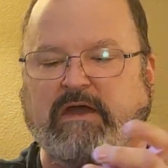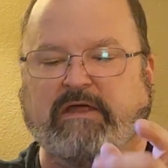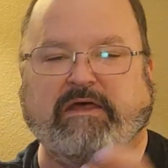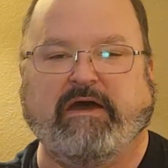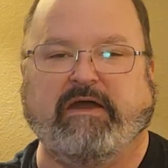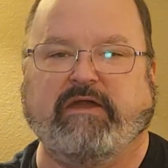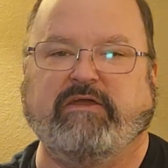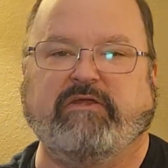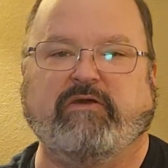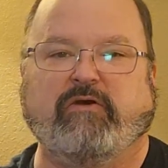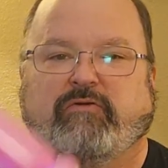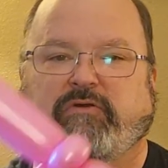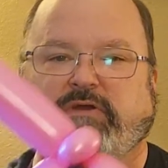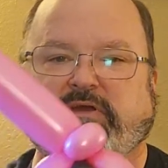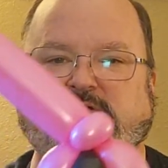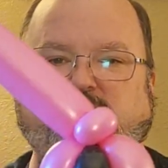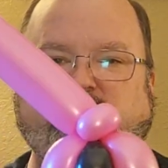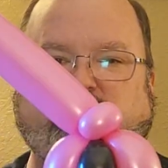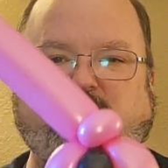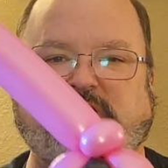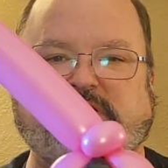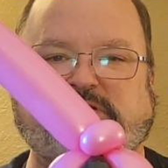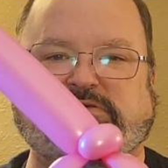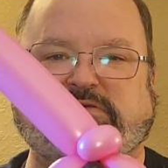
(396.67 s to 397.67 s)
Now you don't need the
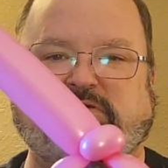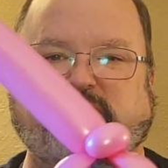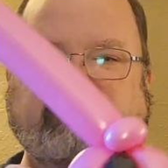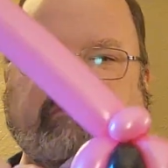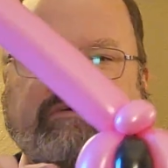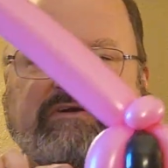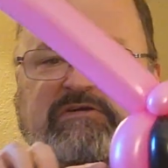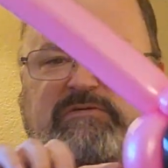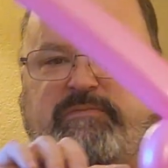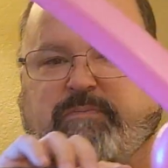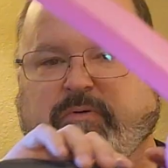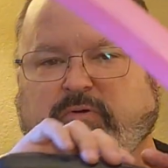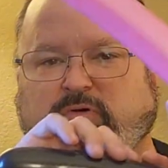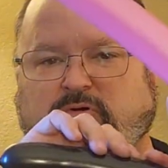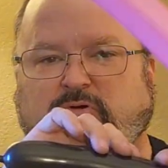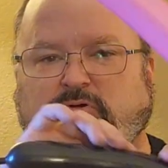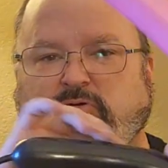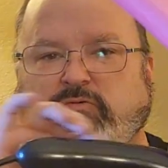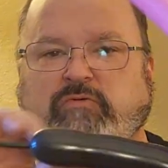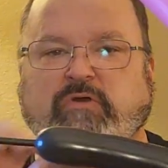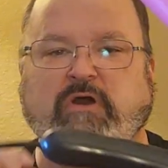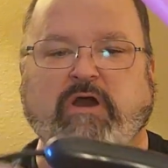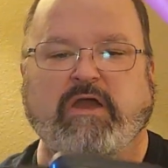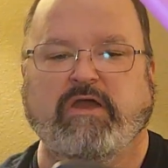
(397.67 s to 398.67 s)
rest of this
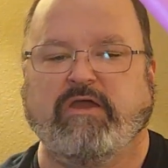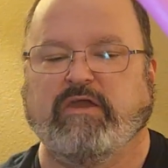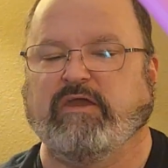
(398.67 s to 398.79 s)
balloon.